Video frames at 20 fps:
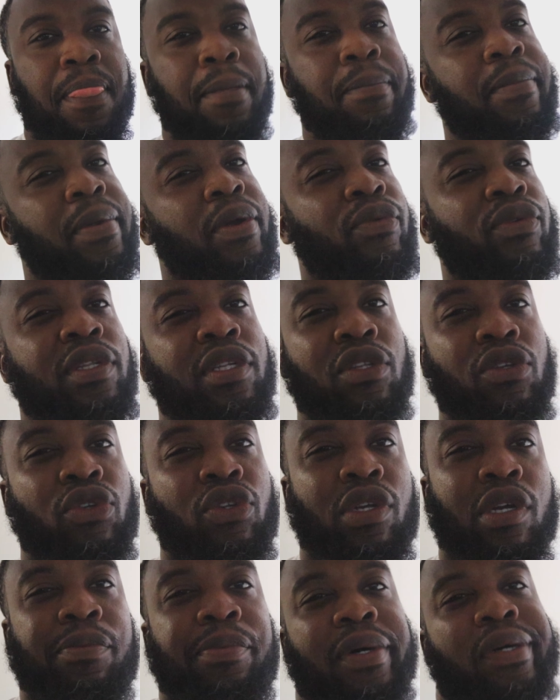I'm not really too
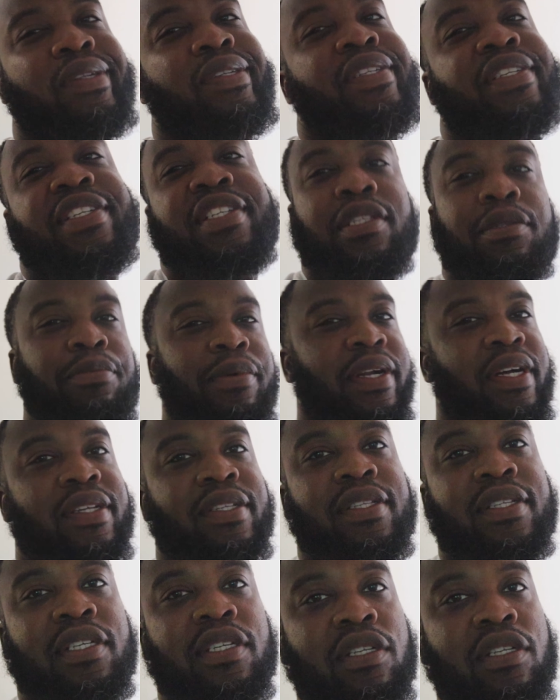sure about jeans, but I'll see.